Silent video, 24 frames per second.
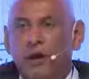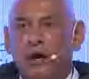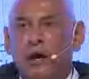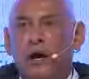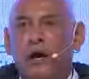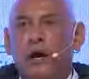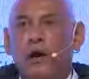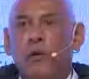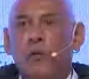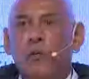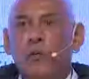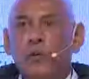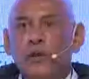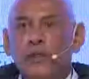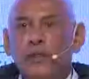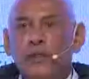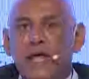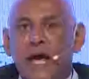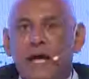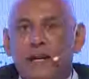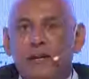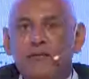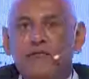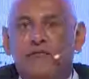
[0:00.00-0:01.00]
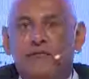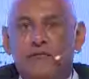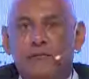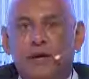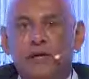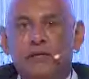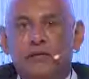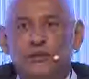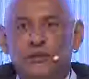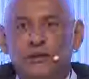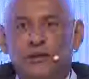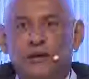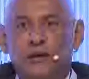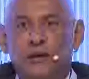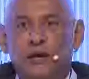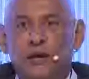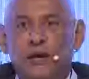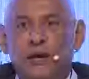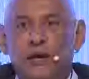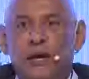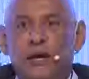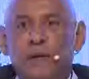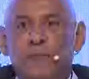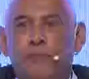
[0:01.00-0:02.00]
Uh, with that information,
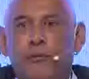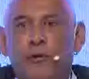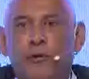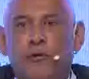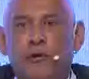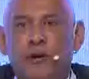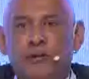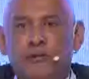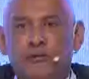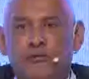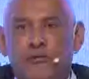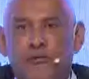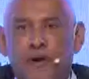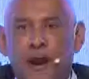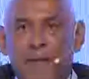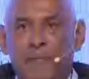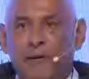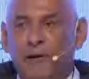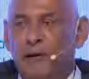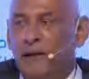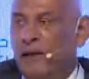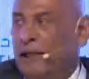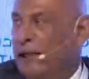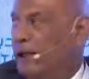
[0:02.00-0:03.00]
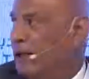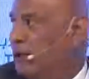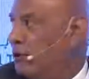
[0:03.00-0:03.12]
it progressed rapidly